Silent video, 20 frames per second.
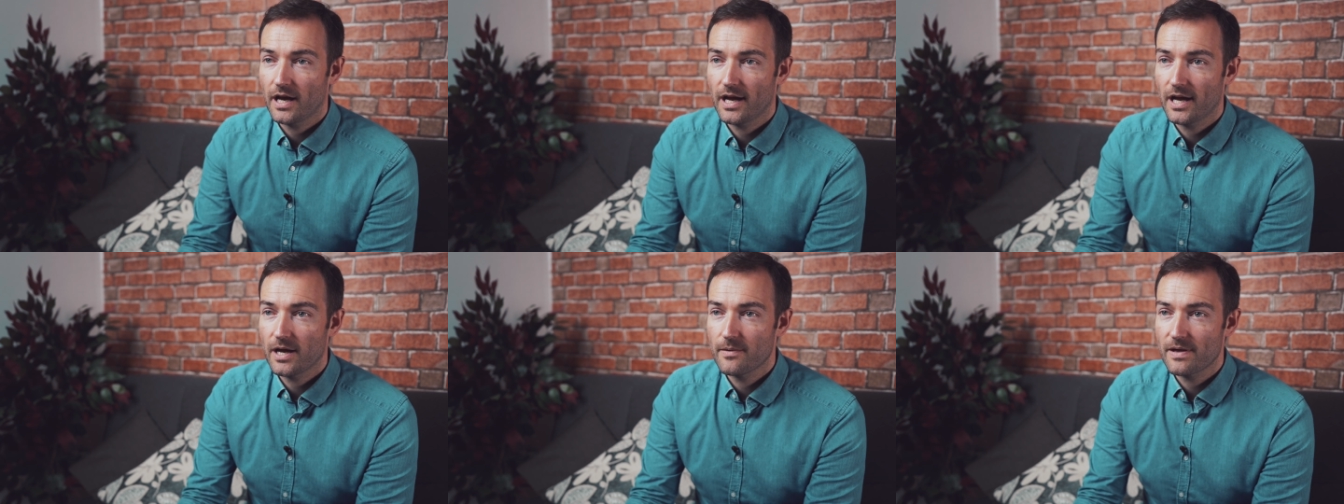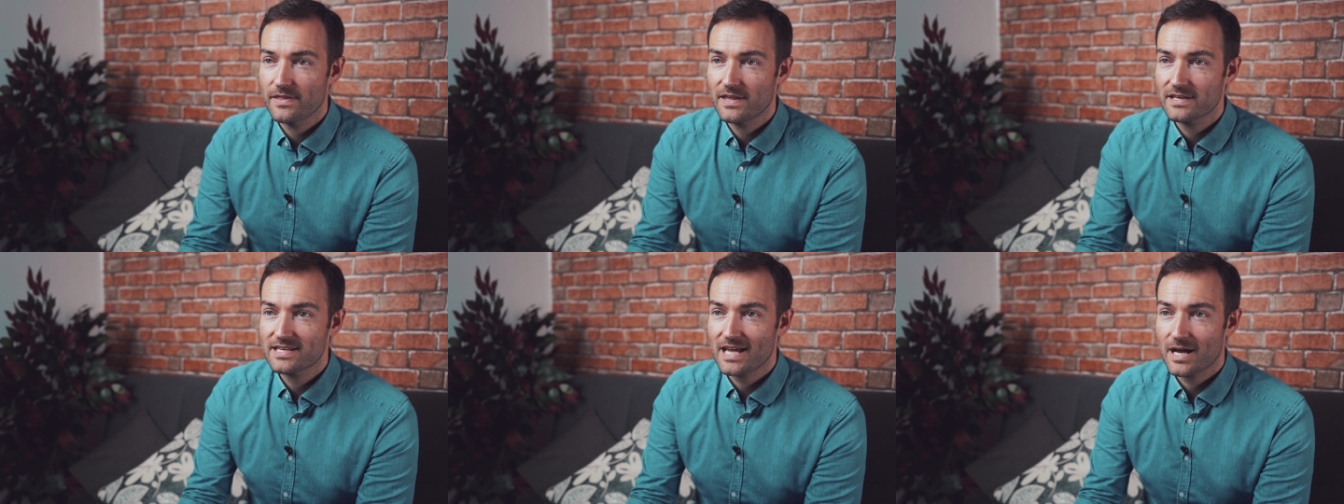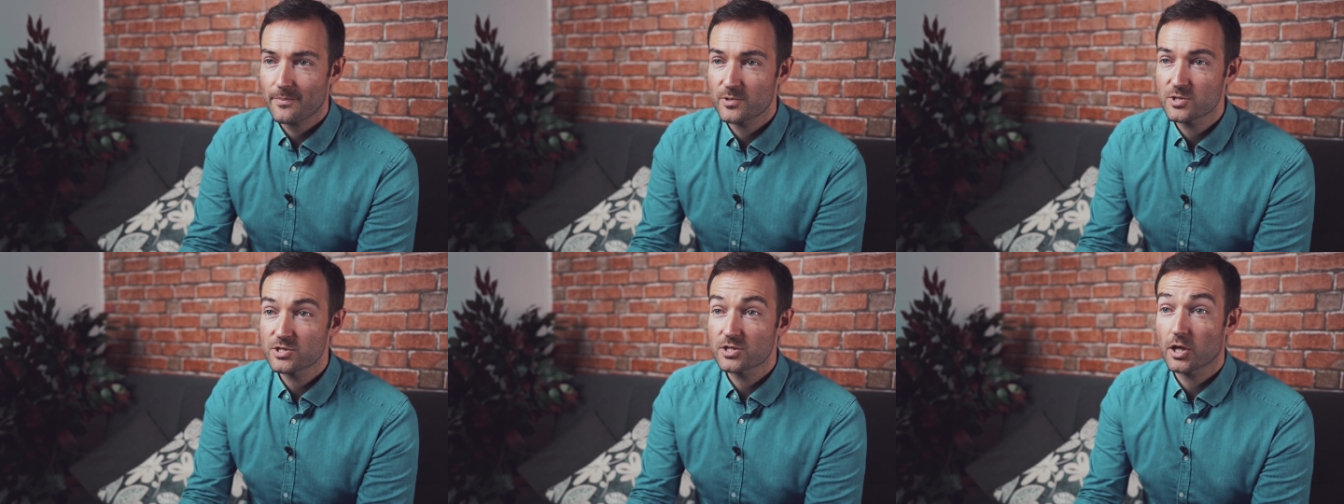Um, and this
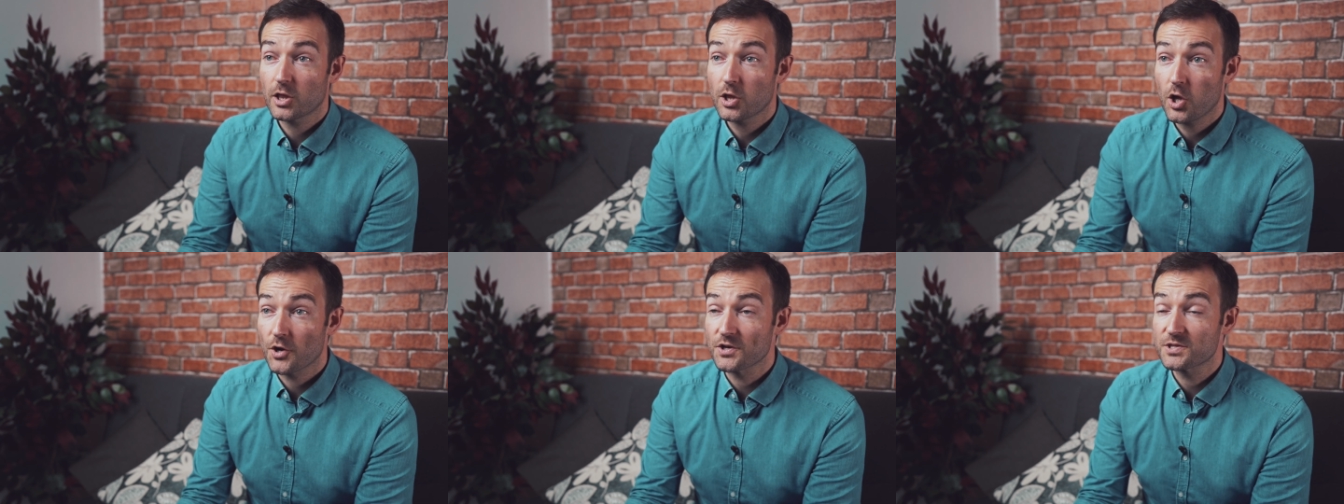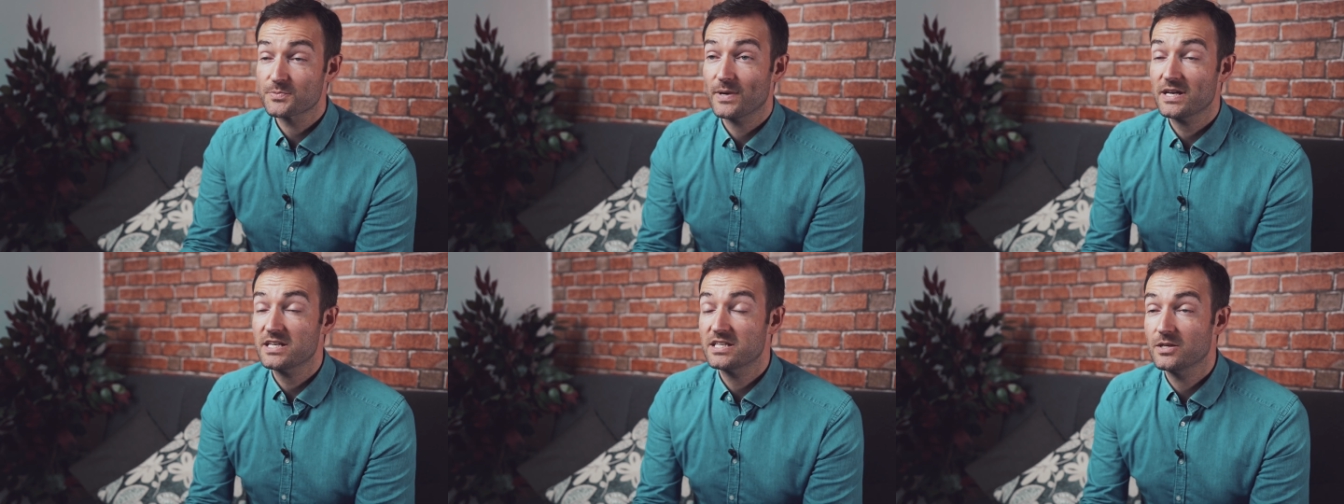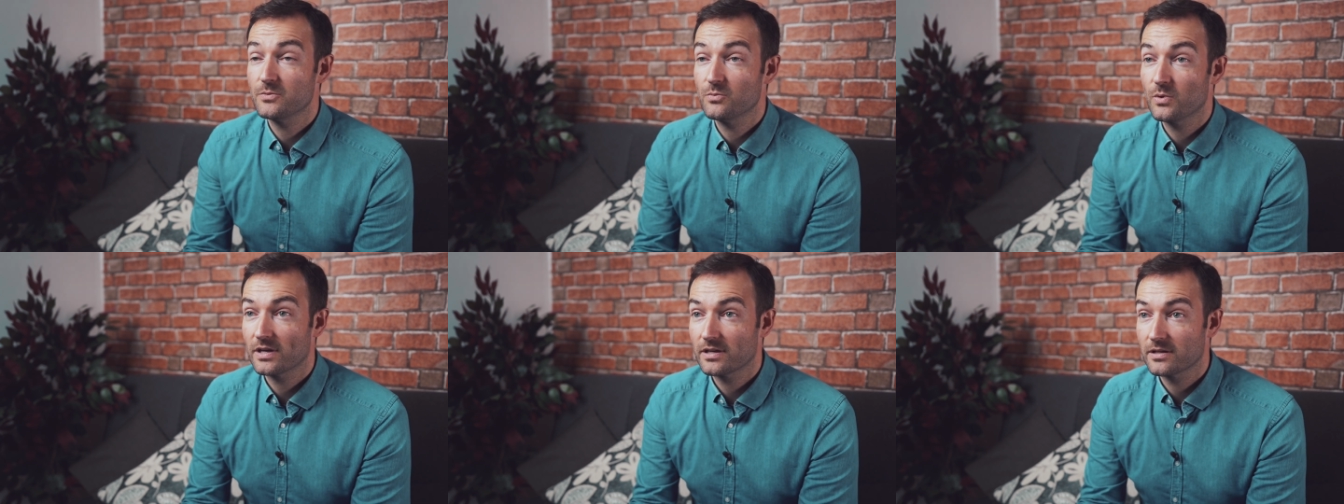happens a lot,
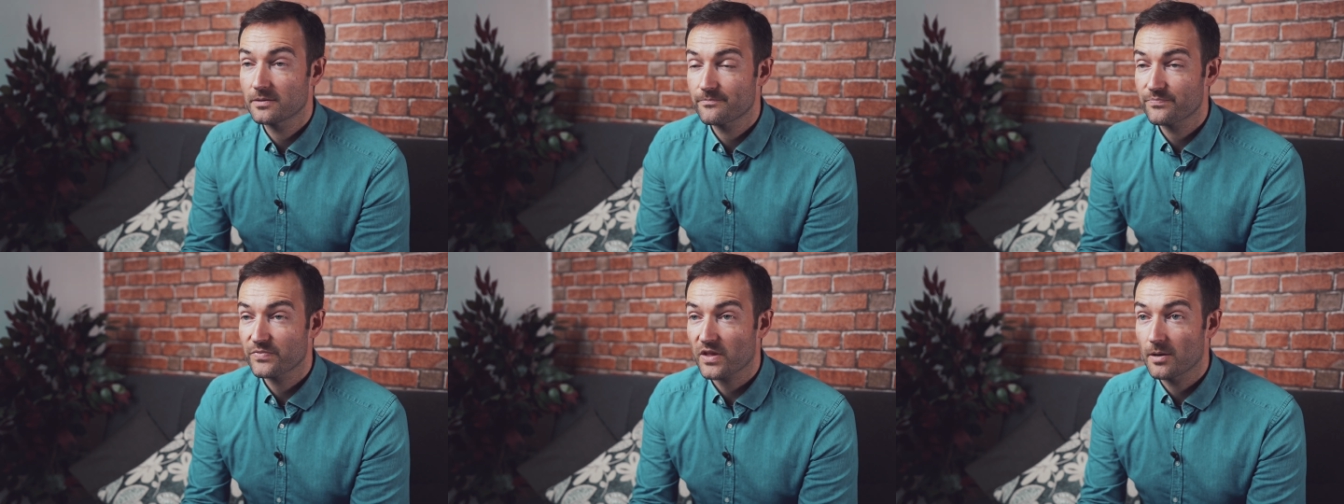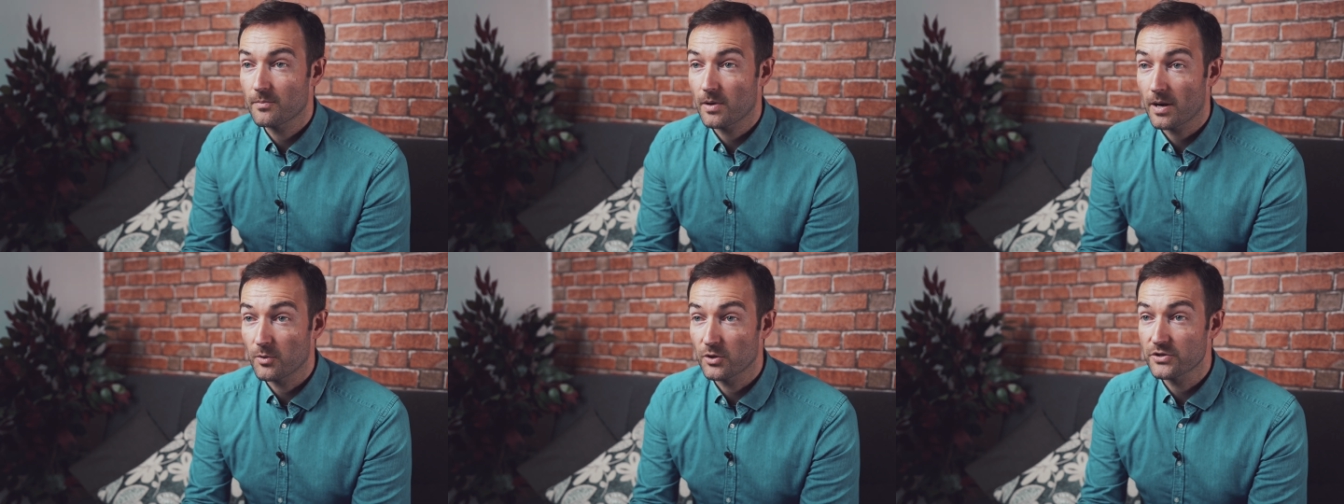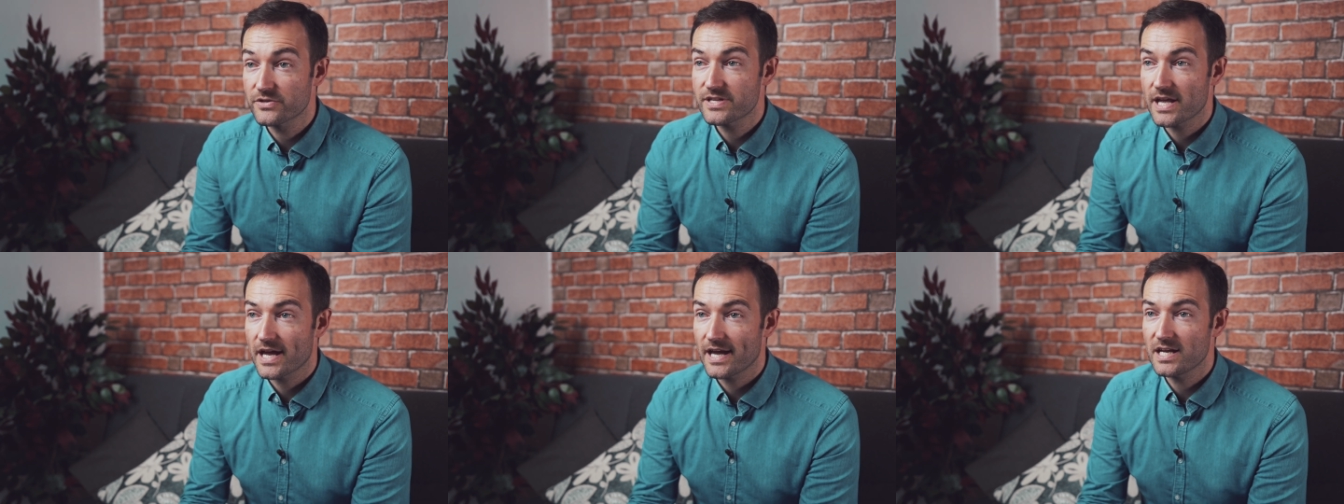especially when I'm
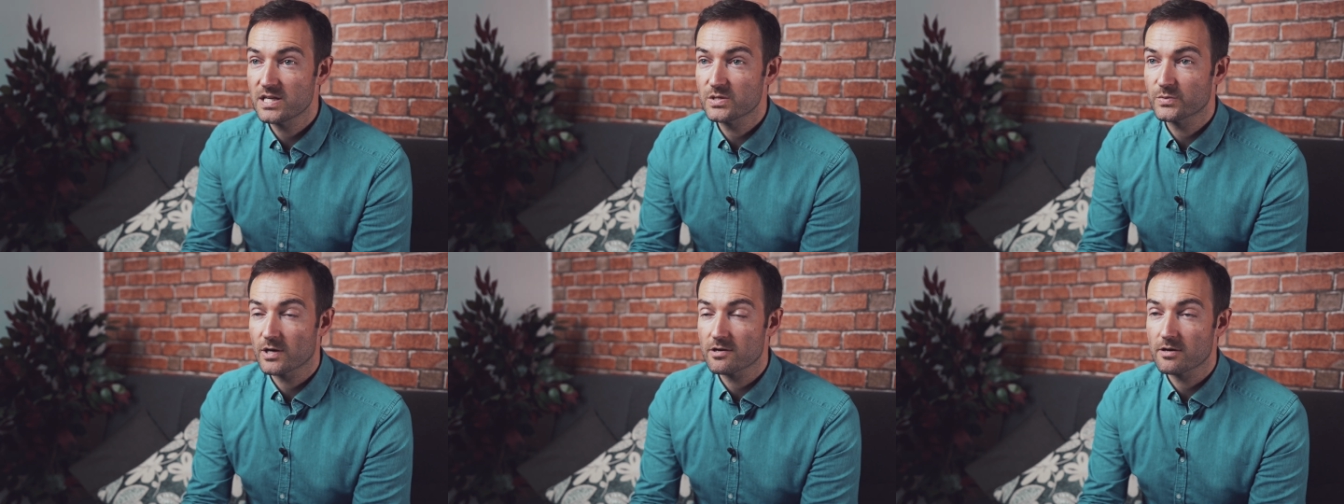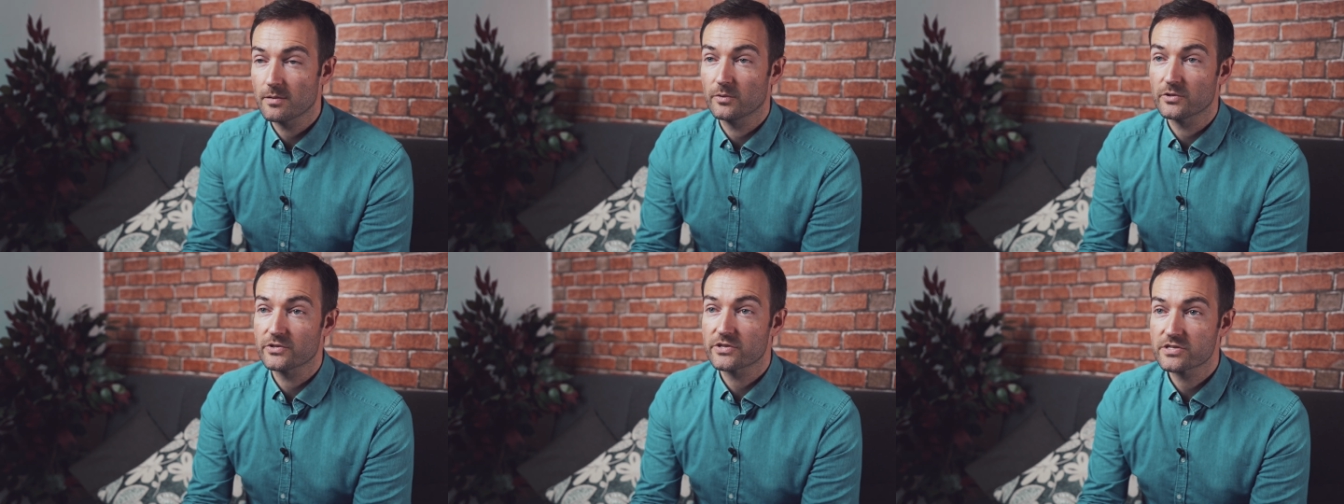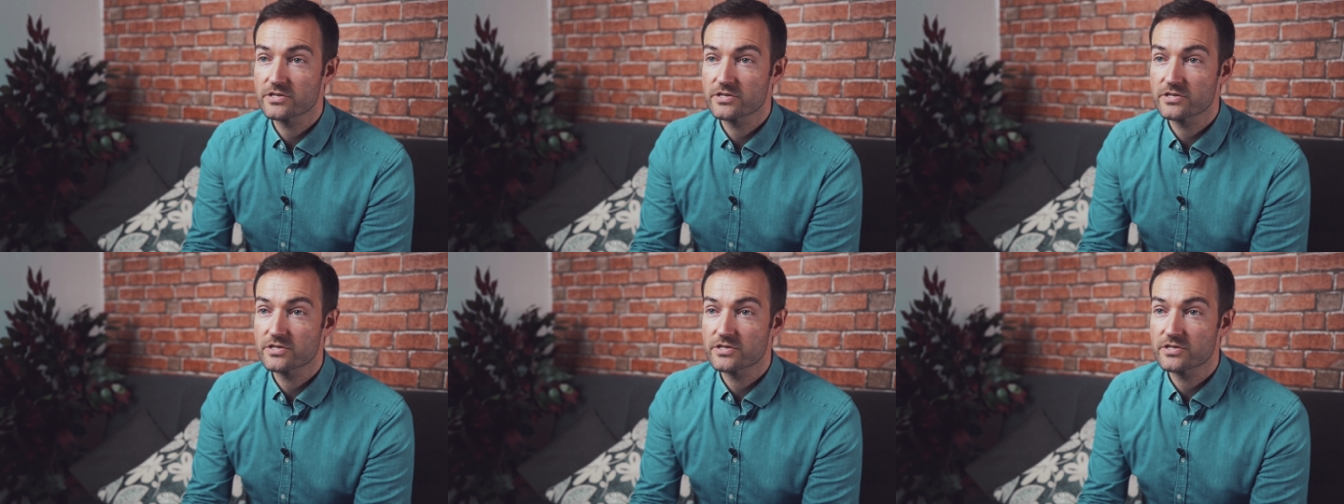on days where I'm on